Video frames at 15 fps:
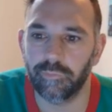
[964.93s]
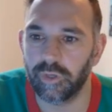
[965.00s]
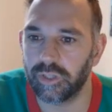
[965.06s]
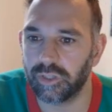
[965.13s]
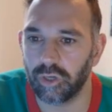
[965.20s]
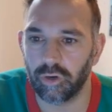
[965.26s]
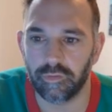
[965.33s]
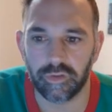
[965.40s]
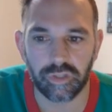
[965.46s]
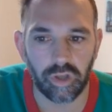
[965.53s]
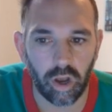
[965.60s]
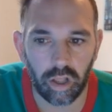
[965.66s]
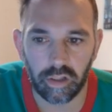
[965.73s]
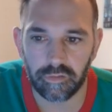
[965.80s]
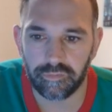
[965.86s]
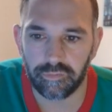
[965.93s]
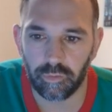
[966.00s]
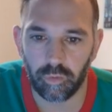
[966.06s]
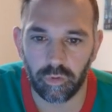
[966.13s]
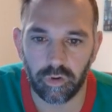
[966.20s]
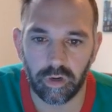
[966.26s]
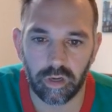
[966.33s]
We service all of
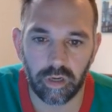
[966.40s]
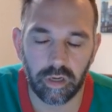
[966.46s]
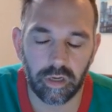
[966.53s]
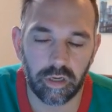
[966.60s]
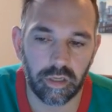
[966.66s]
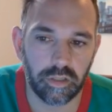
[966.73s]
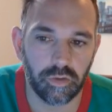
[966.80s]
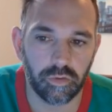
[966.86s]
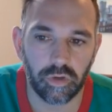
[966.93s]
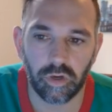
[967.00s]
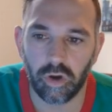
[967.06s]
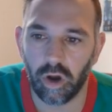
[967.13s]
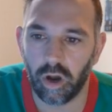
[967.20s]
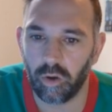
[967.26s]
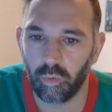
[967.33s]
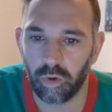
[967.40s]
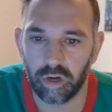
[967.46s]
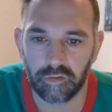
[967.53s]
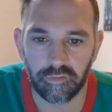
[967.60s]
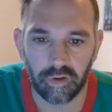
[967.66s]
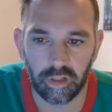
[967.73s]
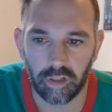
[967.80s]
Florida. You can call
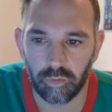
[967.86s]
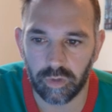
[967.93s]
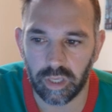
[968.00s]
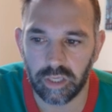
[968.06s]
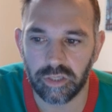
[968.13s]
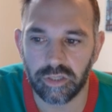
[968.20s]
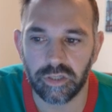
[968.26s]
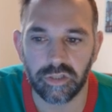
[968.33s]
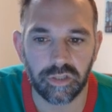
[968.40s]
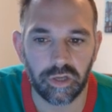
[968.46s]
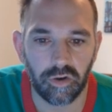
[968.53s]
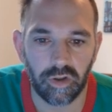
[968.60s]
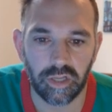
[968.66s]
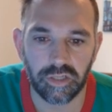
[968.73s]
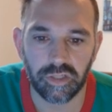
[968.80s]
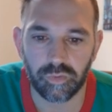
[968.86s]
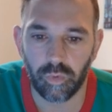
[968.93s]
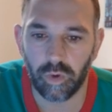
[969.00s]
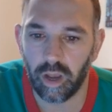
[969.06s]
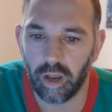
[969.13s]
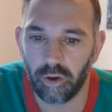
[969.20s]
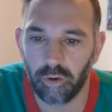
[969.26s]
one of our locations. Our
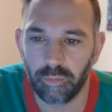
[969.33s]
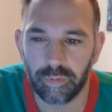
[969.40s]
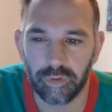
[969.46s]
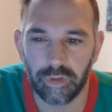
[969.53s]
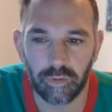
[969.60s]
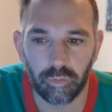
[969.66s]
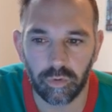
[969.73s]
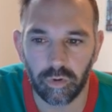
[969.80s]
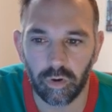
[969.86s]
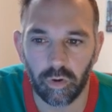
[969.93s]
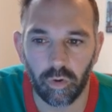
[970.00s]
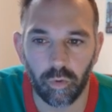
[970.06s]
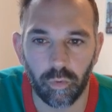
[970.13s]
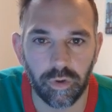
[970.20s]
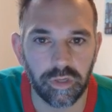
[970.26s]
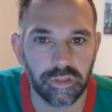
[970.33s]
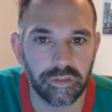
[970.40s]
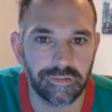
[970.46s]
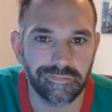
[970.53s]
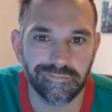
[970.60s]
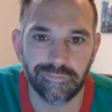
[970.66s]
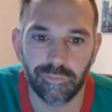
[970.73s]
agents will help. We're
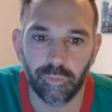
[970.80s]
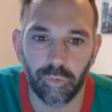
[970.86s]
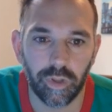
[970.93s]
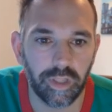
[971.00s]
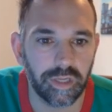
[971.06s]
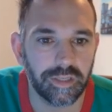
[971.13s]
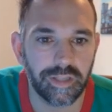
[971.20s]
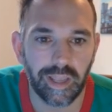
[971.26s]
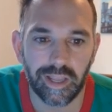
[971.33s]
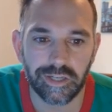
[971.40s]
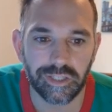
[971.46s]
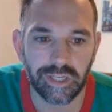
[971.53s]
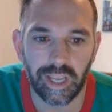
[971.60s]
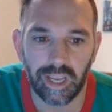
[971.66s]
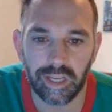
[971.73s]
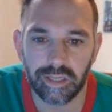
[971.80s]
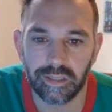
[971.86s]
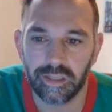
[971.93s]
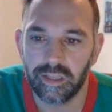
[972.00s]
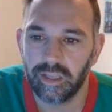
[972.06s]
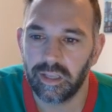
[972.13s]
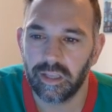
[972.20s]
always willing to
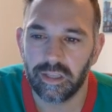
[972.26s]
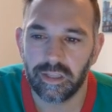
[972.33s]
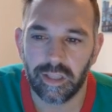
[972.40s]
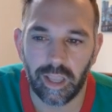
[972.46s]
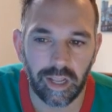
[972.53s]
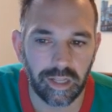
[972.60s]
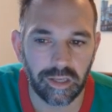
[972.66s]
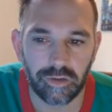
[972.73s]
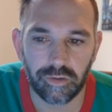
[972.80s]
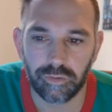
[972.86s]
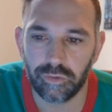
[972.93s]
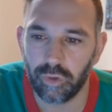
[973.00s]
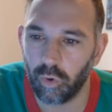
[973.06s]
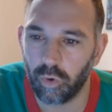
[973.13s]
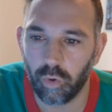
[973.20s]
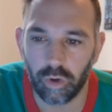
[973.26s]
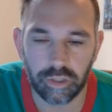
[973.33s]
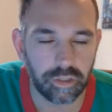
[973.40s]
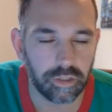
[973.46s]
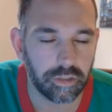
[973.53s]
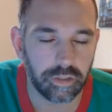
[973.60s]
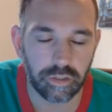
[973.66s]
educate. No
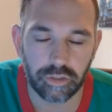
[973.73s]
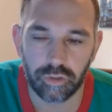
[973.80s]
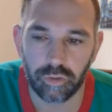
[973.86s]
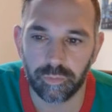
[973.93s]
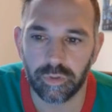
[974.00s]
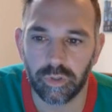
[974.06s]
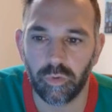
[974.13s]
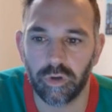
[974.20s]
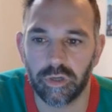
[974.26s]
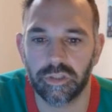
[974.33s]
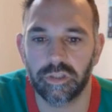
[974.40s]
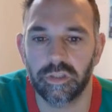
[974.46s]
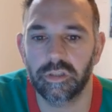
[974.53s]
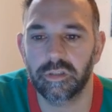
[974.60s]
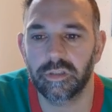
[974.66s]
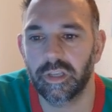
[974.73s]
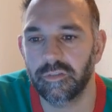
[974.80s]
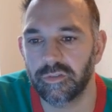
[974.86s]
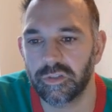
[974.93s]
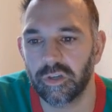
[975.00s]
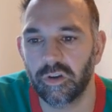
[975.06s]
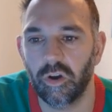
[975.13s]
question's a stupid question.
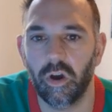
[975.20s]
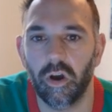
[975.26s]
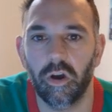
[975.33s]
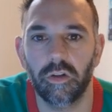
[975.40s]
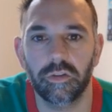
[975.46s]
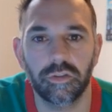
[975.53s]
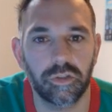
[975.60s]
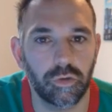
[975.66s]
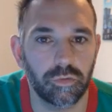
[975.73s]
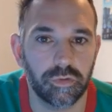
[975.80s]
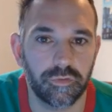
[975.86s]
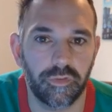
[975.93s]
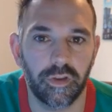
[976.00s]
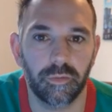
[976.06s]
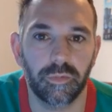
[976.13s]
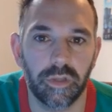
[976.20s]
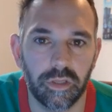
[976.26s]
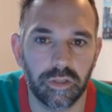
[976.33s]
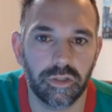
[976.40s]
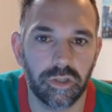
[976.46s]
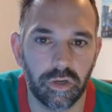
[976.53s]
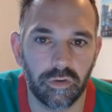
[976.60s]
Give us a call, Jones
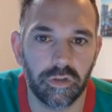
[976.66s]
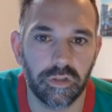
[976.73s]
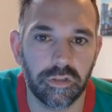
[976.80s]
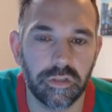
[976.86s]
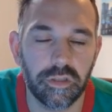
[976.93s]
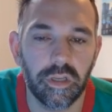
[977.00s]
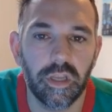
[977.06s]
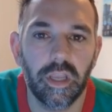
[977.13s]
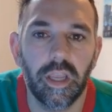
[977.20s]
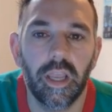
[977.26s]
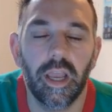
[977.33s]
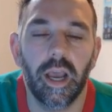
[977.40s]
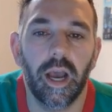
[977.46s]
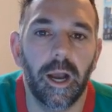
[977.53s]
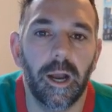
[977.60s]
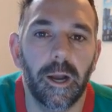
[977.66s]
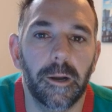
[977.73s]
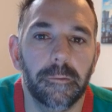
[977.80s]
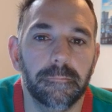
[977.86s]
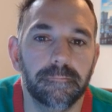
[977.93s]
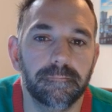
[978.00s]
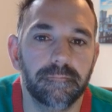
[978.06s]
Family Insurance.
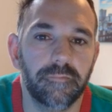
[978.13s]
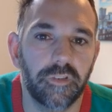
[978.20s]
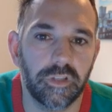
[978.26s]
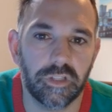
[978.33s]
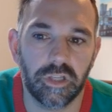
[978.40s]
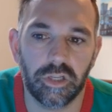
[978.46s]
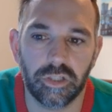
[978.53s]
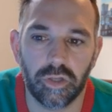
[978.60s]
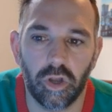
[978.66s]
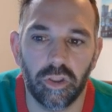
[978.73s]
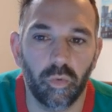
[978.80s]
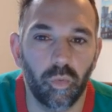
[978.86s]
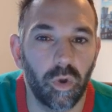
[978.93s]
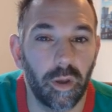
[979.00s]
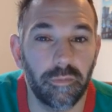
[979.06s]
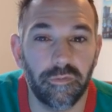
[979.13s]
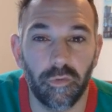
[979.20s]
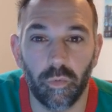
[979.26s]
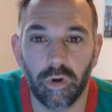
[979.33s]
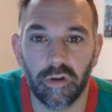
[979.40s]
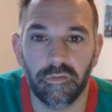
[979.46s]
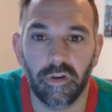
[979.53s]
Visit us on the web
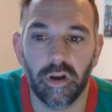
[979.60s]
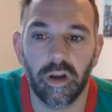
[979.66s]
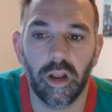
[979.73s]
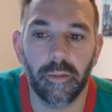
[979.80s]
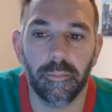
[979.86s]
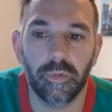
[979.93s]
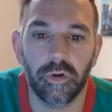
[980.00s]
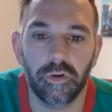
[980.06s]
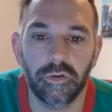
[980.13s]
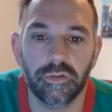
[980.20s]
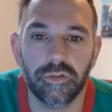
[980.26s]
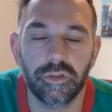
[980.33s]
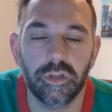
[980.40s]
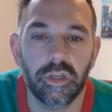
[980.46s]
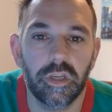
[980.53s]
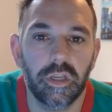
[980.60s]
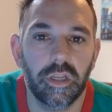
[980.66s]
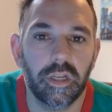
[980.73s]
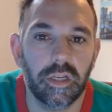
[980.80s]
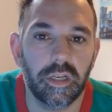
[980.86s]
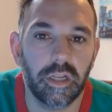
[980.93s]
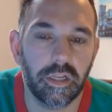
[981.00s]
for one of our numbers,
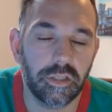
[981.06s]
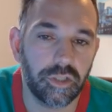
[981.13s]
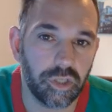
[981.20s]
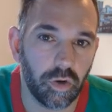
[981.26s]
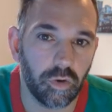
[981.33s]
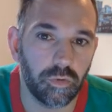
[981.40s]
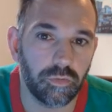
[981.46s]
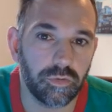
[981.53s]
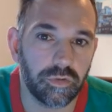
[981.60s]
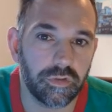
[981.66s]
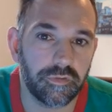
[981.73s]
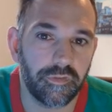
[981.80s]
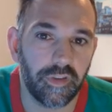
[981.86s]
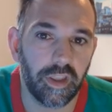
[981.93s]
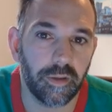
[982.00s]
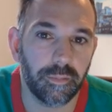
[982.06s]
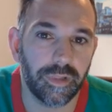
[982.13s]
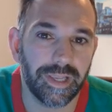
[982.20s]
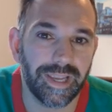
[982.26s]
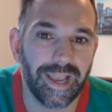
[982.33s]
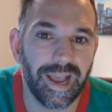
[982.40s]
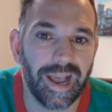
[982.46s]

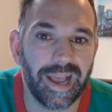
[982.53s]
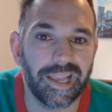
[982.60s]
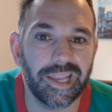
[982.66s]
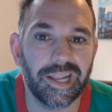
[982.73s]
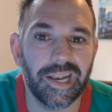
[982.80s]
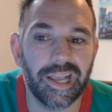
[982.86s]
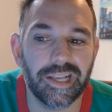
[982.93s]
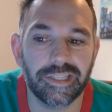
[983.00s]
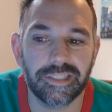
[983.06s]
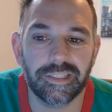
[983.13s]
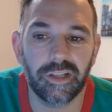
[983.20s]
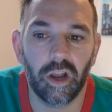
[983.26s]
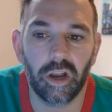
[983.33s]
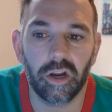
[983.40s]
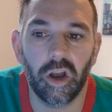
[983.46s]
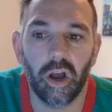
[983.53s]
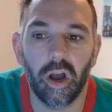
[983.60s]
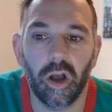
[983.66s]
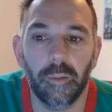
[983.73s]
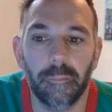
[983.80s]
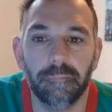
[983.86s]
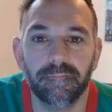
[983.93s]

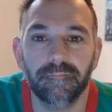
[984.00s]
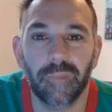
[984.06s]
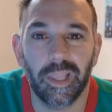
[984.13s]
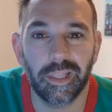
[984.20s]
jonesfamilyins.com.